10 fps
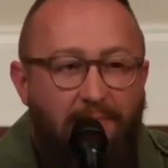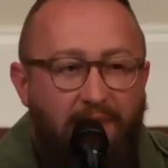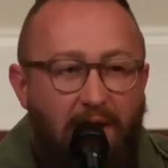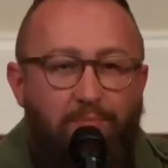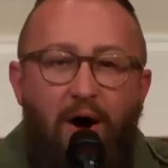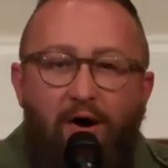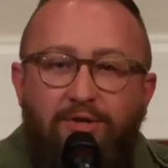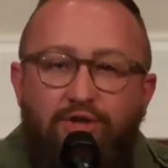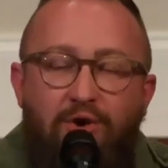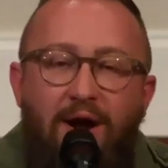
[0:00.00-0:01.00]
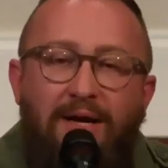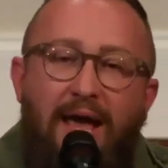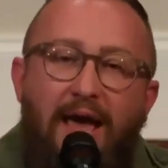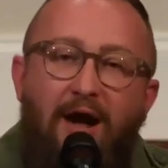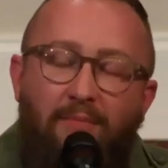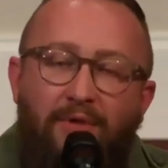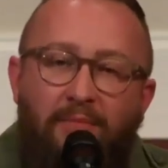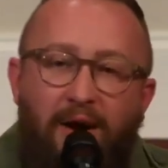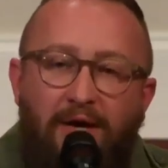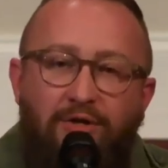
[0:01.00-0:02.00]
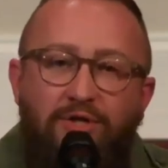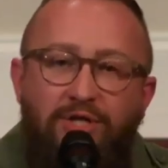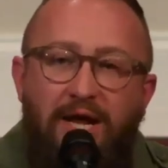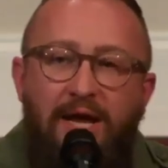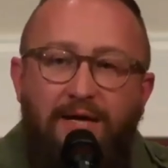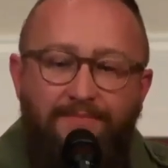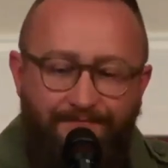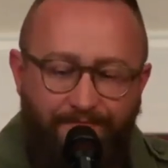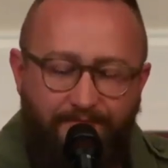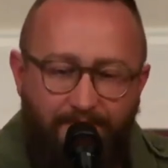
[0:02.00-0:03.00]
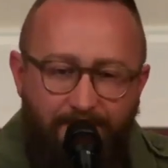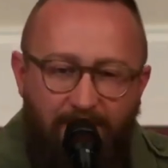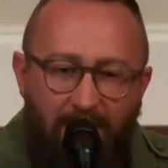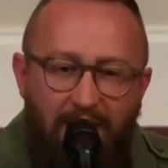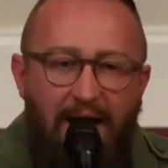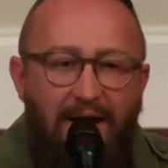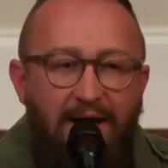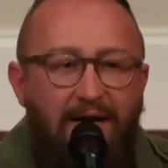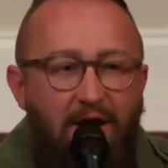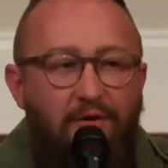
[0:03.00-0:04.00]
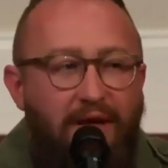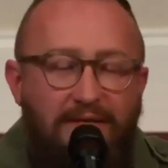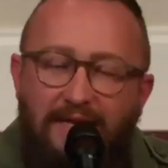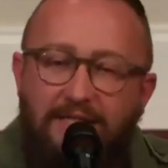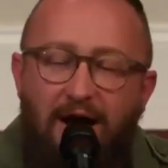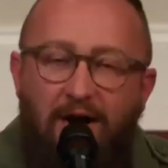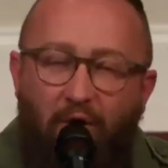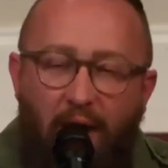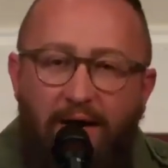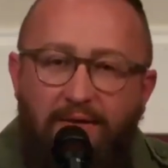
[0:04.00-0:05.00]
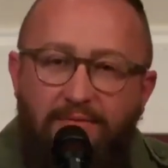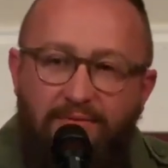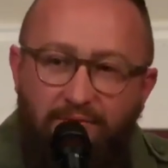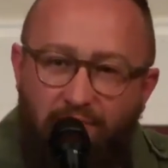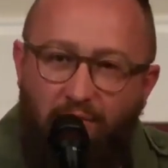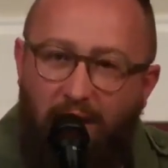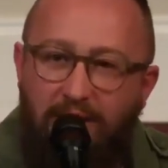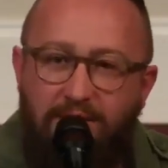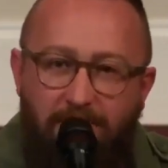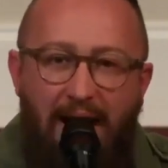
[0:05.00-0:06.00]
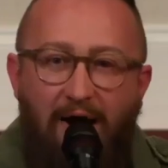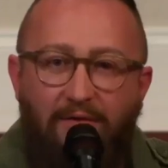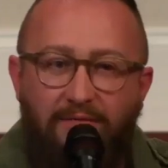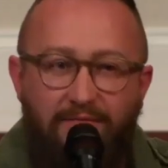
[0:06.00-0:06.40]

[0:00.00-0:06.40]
and Paul's trying to help them understand that no, that, that's not quite what it's about.